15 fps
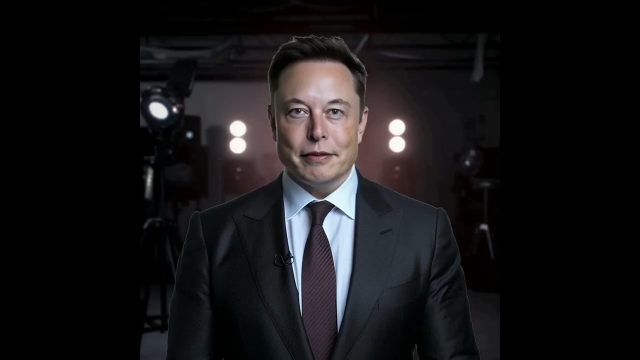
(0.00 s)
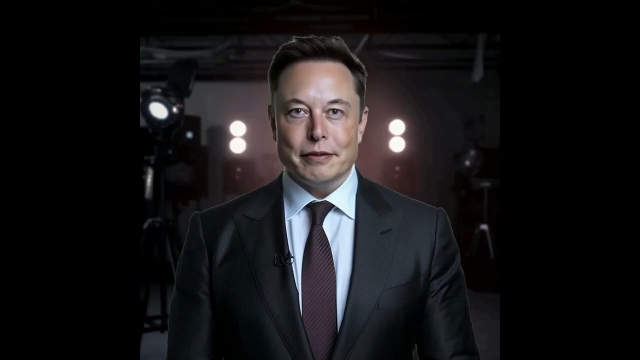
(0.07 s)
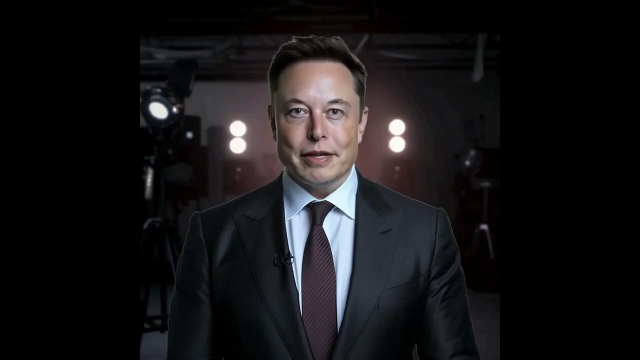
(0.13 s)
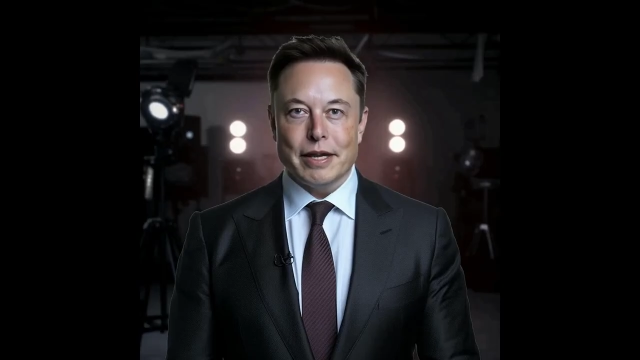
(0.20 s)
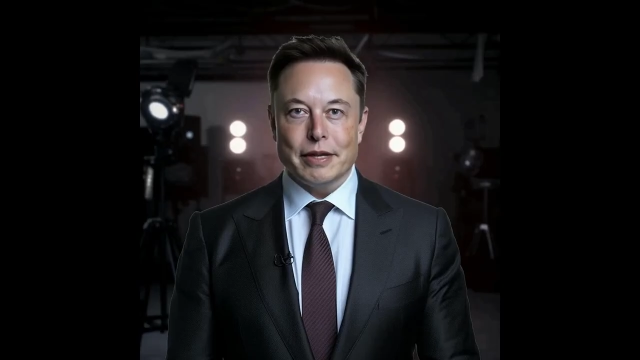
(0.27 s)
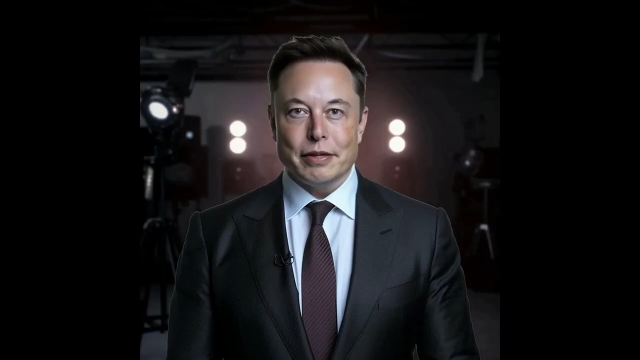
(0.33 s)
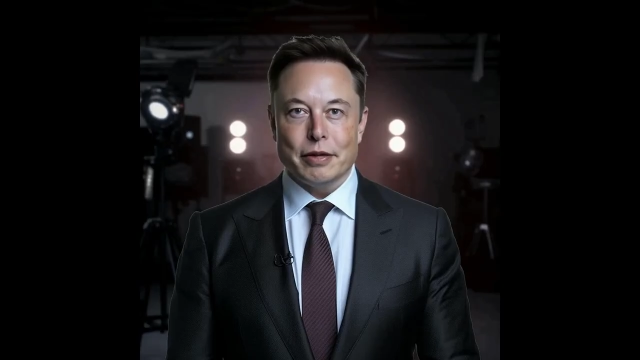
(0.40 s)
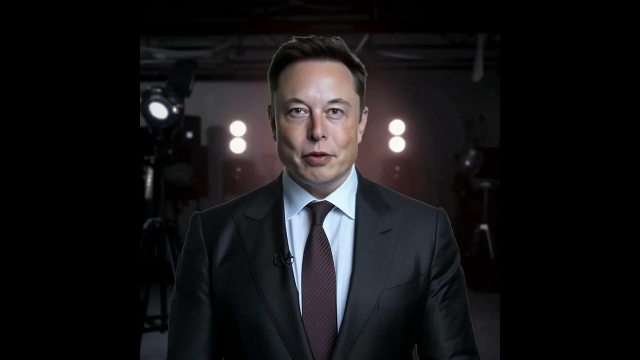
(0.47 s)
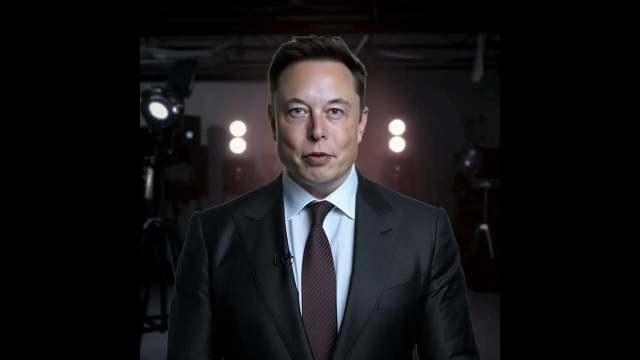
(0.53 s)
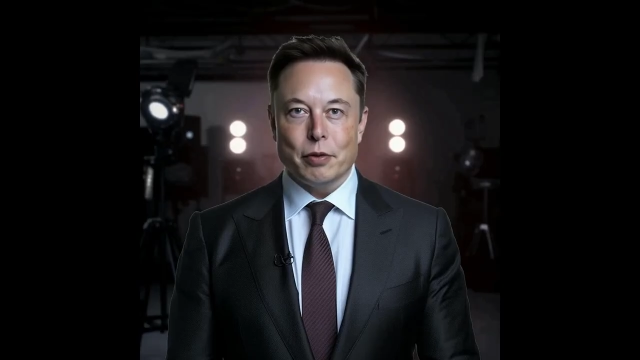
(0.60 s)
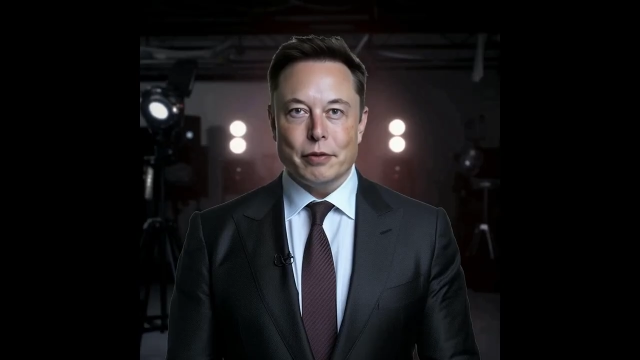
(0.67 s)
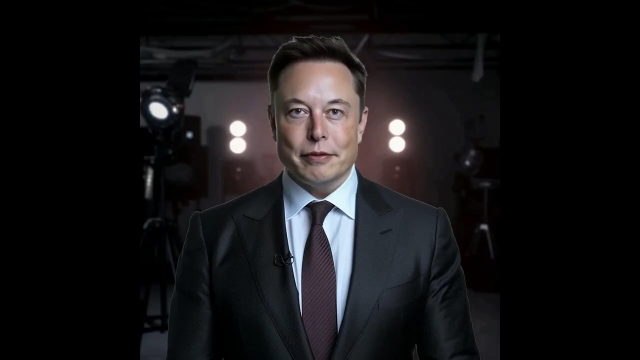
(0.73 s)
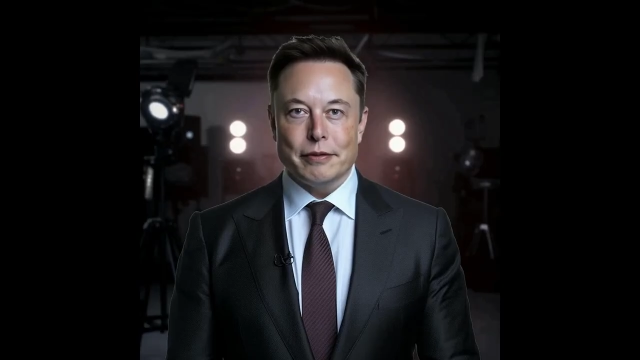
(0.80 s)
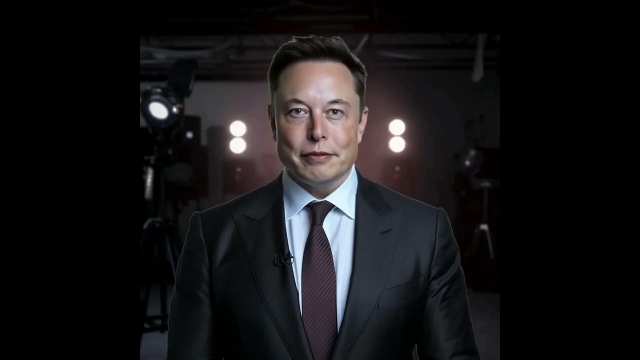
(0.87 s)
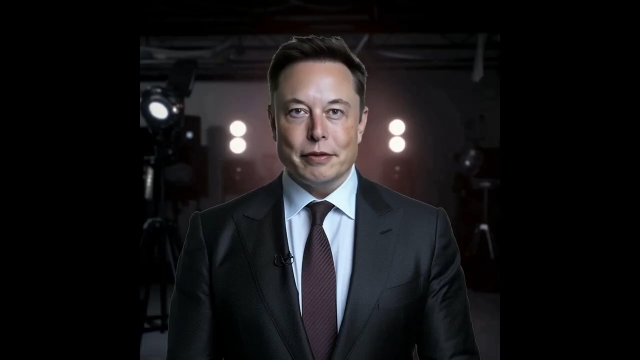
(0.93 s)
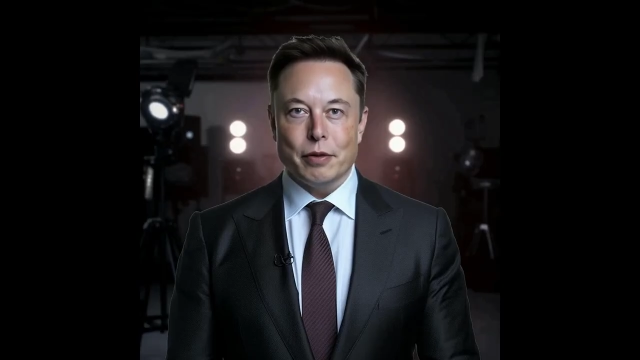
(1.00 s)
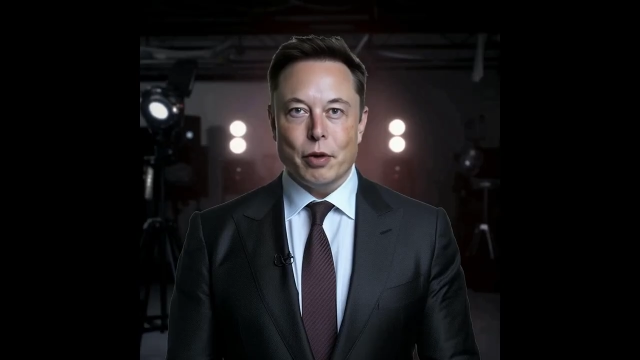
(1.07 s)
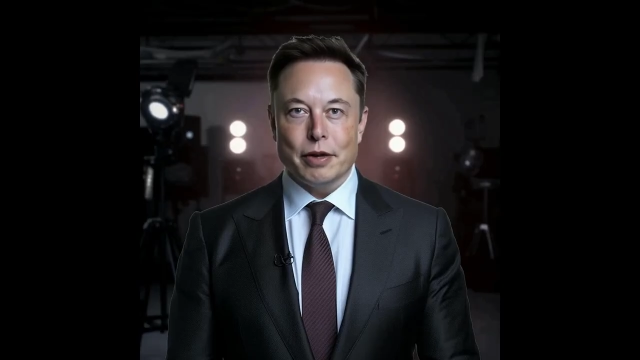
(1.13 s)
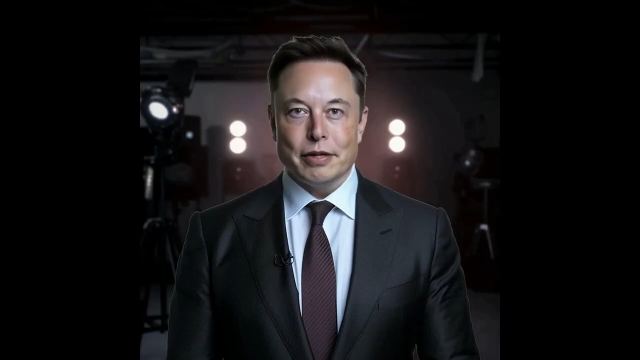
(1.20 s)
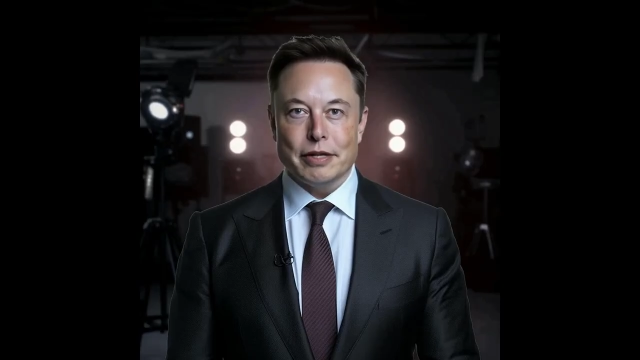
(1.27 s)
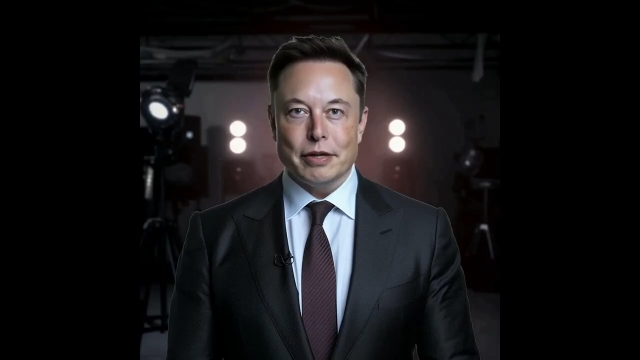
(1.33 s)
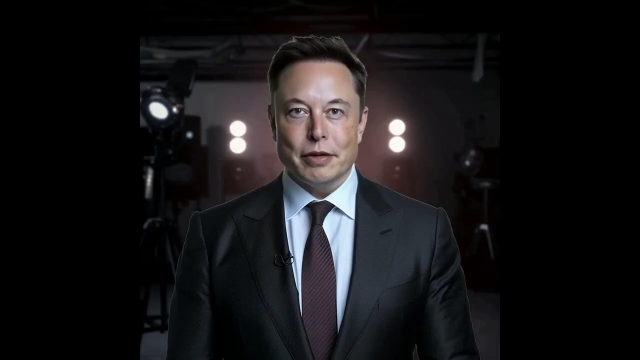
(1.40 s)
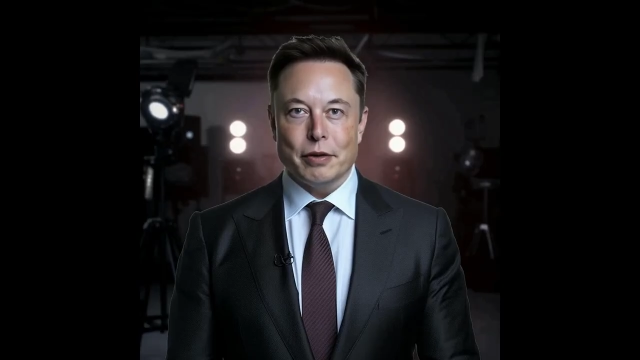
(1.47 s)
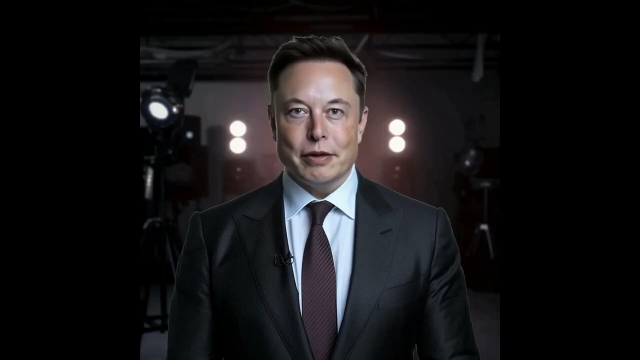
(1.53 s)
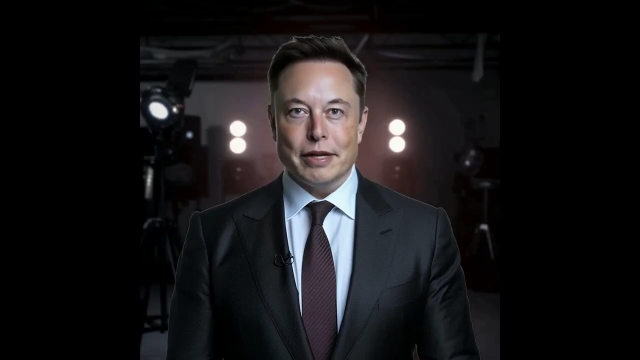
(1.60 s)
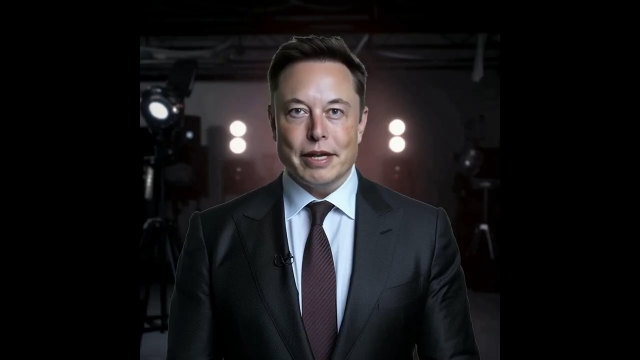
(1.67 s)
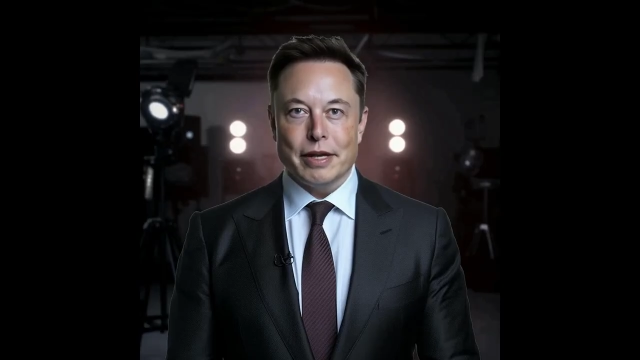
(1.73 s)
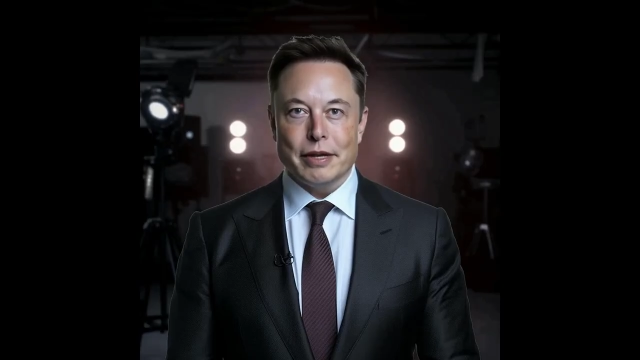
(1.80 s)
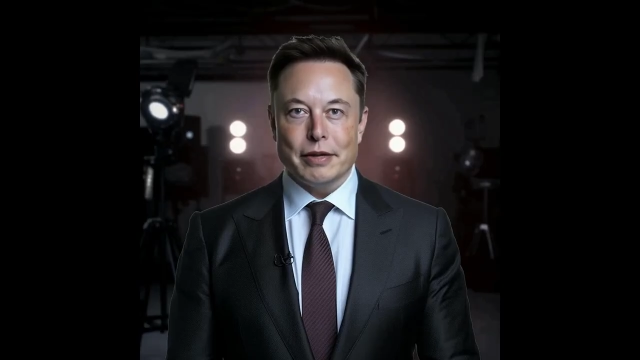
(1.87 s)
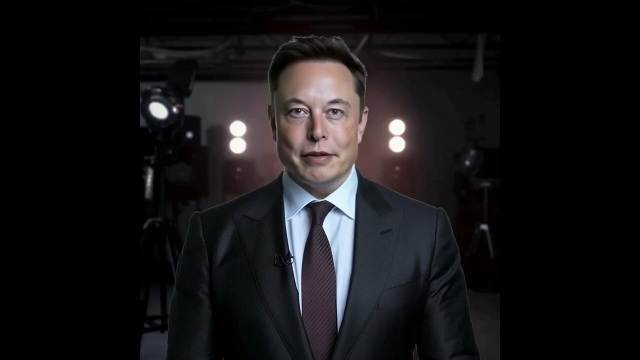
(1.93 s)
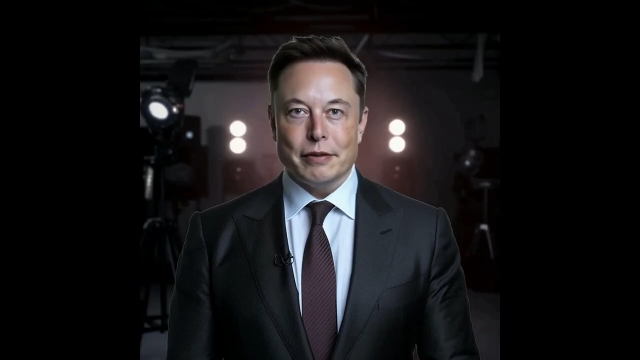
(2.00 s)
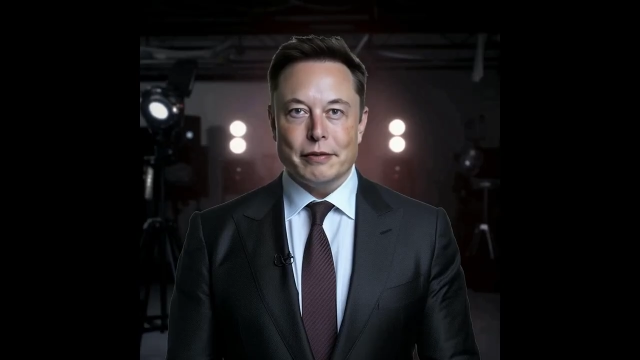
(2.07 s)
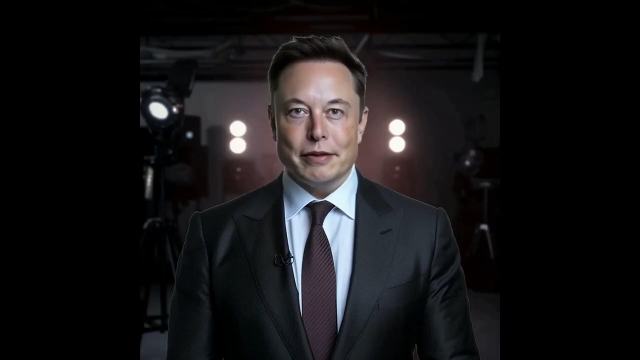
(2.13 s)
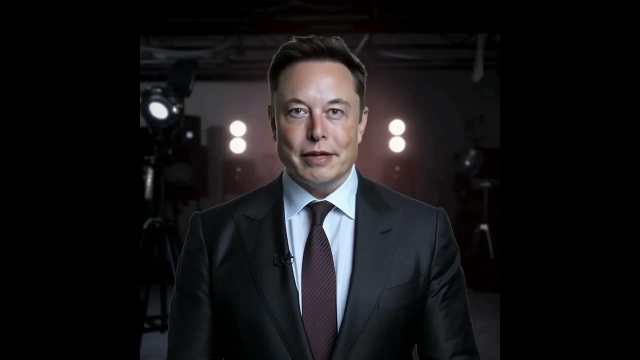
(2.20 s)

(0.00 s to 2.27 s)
Thank you for watching till the end.